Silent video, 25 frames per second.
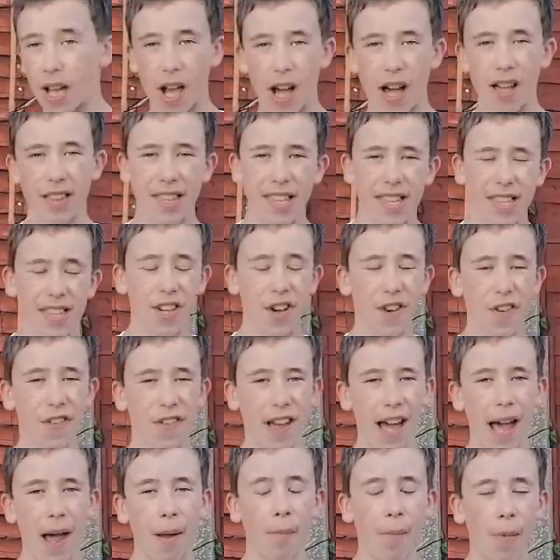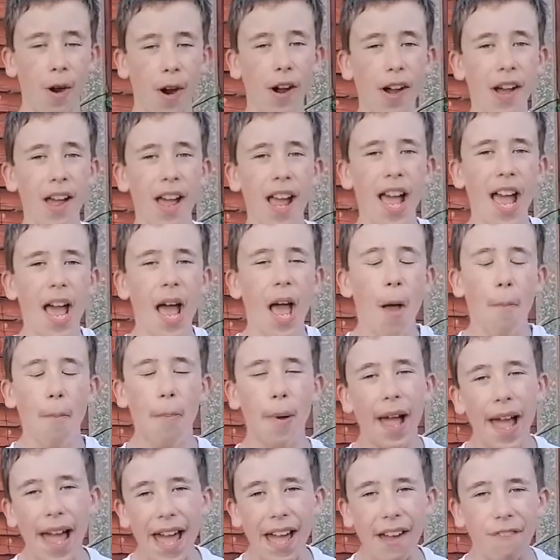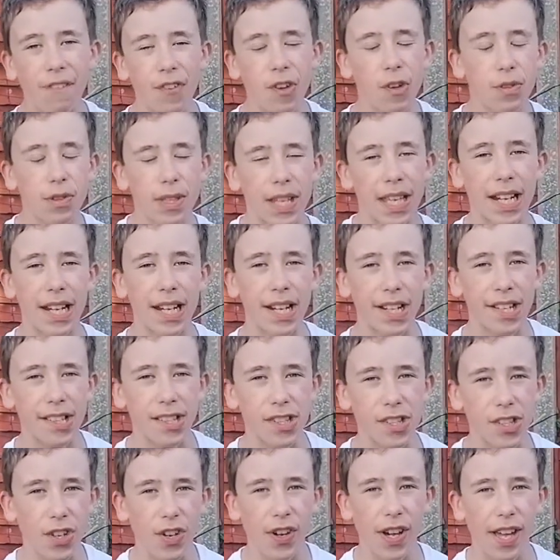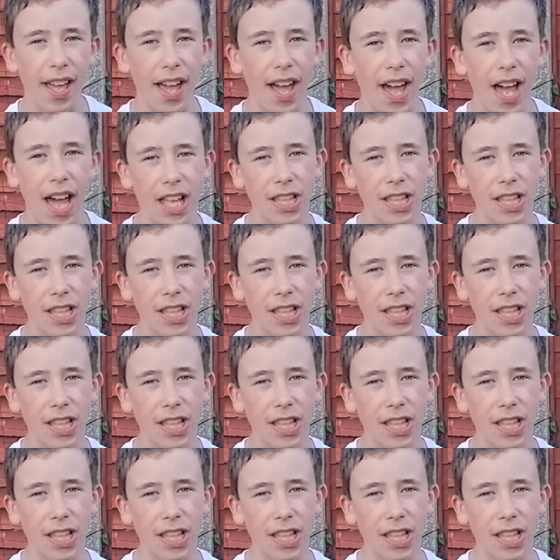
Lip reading: cut these off camera. But if you did enjoy,